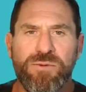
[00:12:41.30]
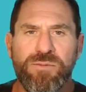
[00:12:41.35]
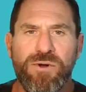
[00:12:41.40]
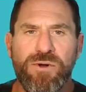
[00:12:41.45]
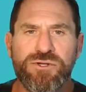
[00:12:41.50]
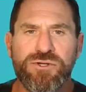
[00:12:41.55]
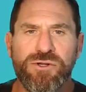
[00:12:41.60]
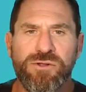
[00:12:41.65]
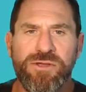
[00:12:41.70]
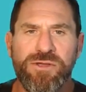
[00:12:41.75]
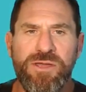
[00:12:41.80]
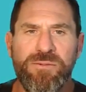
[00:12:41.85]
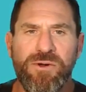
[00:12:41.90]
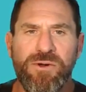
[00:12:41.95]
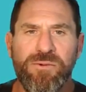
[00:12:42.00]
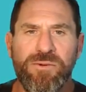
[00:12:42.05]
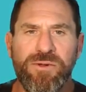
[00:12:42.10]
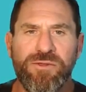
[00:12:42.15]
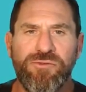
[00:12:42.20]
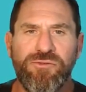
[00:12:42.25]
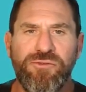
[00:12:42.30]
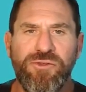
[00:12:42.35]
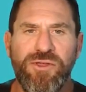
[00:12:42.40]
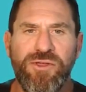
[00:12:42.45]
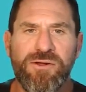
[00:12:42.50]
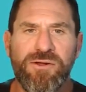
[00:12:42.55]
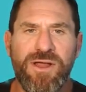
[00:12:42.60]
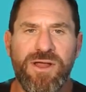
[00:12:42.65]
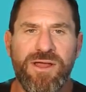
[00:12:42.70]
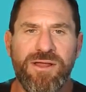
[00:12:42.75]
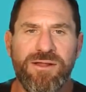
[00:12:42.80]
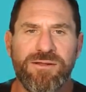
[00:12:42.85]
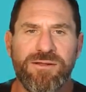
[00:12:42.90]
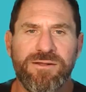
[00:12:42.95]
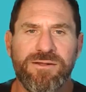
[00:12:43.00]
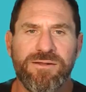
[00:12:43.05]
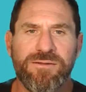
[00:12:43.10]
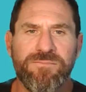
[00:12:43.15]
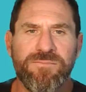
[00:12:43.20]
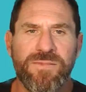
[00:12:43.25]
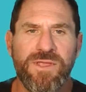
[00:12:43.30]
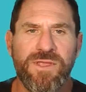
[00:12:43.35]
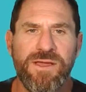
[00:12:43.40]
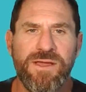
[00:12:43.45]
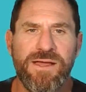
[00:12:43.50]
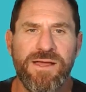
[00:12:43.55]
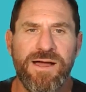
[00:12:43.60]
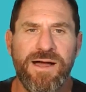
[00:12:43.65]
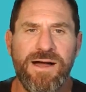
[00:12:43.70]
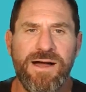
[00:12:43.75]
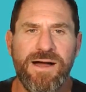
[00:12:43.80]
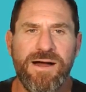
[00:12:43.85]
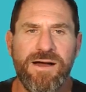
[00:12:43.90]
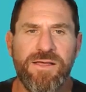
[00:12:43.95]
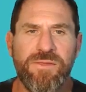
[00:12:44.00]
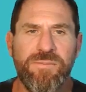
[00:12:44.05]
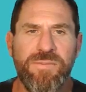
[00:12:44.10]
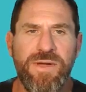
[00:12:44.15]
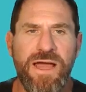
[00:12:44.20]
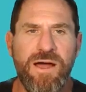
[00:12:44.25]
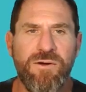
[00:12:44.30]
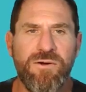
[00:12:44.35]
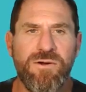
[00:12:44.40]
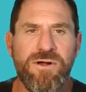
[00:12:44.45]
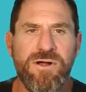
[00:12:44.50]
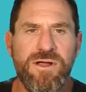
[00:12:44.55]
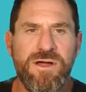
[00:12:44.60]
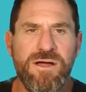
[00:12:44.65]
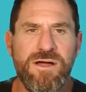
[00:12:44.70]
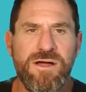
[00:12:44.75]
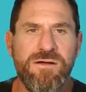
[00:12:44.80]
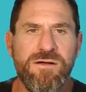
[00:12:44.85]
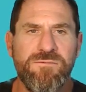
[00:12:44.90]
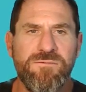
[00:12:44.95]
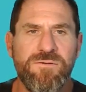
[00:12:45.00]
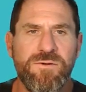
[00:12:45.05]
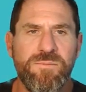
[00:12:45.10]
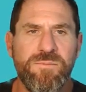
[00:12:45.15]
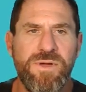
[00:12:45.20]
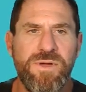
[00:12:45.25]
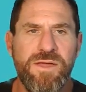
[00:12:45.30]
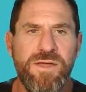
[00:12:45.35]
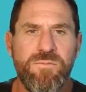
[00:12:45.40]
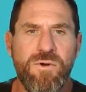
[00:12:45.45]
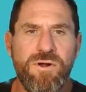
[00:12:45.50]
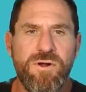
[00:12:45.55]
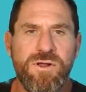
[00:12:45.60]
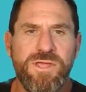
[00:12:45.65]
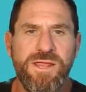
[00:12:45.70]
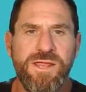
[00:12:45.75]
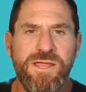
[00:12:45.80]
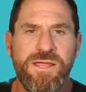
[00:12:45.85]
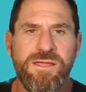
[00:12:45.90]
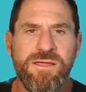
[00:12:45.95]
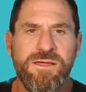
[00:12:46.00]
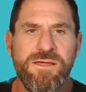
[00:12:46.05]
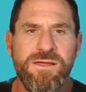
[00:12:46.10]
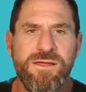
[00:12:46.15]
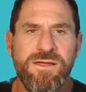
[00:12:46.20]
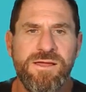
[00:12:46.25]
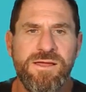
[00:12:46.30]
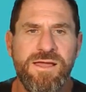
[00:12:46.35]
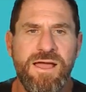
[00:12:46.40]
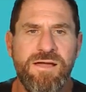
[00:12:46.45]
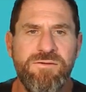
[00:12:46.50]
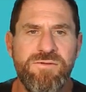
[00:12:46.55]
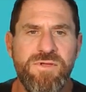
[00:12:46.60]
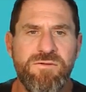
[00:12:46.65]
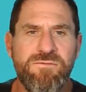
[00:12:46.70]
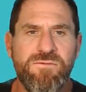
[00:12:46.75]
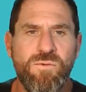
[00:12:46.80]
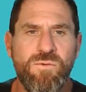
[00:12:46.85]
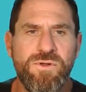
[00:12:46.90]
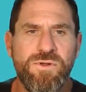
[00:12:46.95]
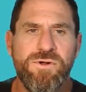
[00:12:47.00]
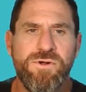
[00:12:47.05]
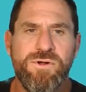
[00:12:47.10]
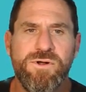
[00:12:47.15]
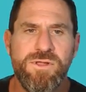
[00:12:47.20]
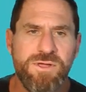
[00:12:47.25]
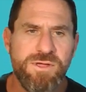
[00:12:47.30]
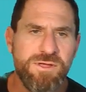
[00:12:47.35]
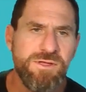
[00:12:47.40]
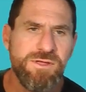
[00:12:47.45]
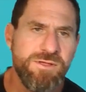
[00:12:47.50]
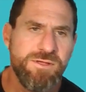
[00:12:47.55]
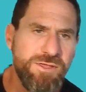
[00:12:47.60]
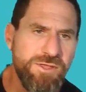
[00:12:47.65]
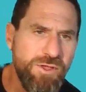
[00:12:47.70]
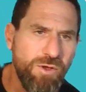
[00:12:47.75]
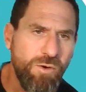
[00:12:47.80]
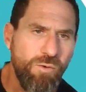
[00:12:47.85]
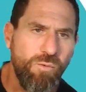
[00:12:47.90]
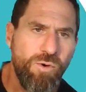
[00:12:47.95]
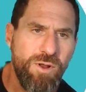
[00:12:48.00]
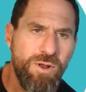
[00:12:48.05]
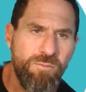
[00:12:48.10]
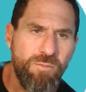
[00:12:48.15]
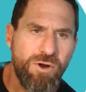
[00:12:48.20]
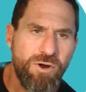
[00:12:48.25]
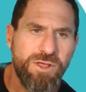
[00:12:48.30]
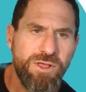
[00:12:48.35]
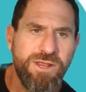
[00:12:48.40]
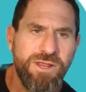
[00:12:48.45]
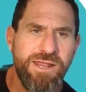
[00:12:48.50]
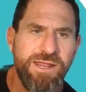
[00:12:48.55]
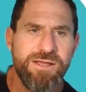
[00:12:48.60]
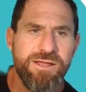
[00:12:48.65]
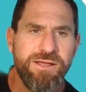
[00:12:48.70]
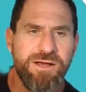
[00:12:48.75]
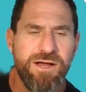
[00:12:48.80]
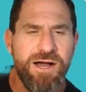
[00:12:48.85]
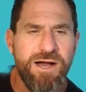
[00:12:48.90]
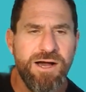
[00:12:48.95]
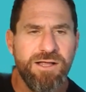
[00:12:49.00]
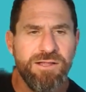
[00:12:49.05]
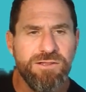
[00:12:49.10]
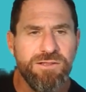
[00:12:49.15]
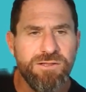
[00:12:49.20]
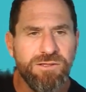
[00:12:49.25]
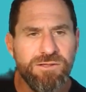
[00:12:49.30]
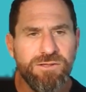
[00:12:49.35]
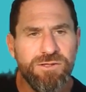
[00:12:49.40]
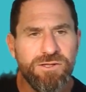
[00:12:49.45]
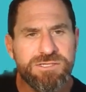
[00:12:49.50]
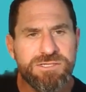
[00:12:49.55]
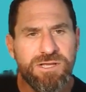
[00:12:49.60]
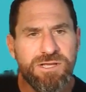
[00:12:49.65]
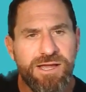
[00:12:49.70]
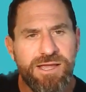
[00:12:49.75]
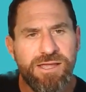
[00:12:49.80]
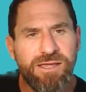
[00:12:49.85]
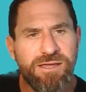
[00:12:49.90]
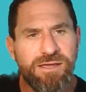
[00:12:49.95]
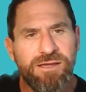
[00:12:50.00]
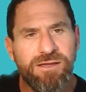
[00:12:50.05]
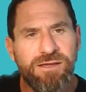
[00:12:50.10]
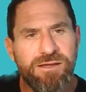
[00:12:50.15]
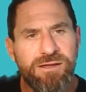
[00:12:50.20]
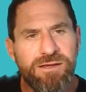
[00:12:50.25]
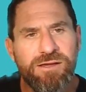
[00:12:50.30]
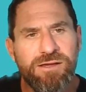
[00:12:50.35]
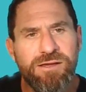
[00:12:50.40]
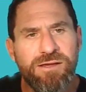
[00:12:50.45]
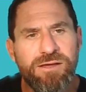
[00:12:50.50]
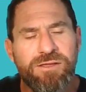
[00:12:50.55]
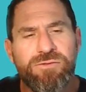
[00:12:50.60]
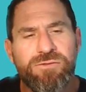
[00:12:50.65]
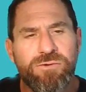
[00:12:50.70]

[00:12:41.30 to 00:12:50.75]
in this promotional email, we can see here, right, the power of pet marketing. Have you ever wondered, what marketing looks like?